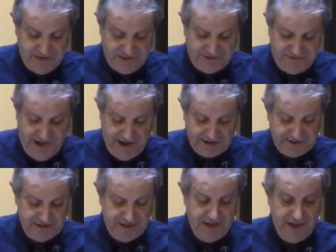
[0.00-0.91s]
this
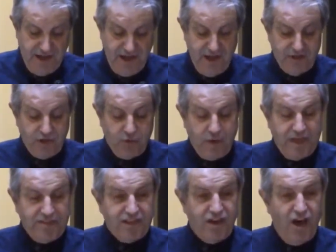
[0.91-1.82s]
fact, that
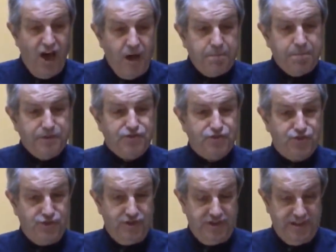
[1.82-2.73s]
when the
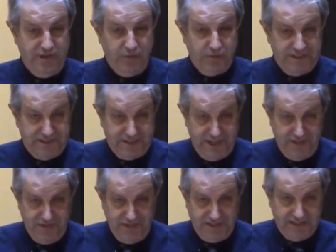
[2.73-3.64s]
opportunity was
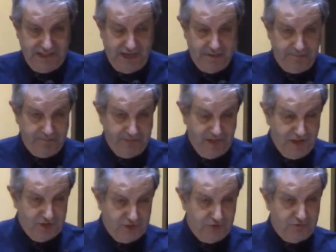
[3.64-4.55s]
given to them
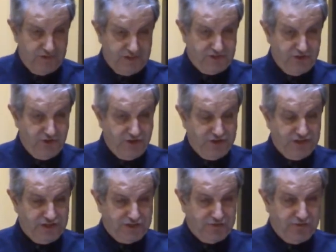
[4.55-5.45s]
to return
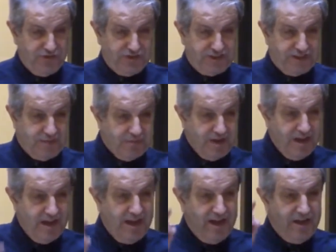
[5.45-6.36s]
to
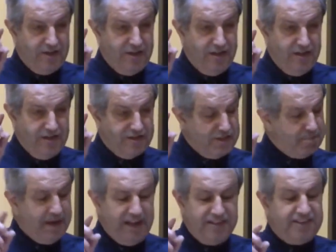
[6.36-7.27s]
Jerusalem,
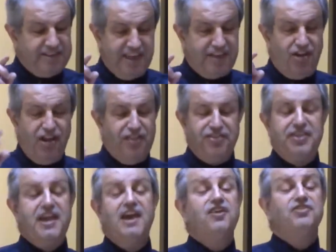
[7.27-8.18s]
the place that they
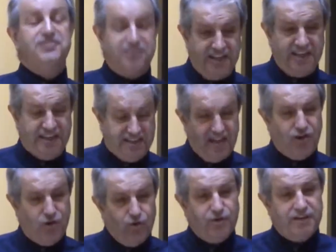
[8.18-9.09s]
called their city,
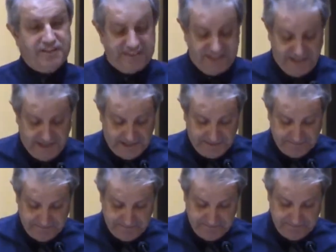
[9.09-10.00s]
their holy
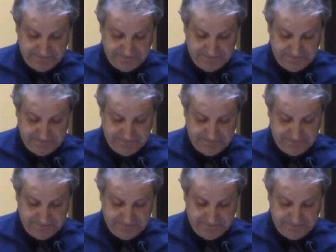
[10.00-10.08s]
city,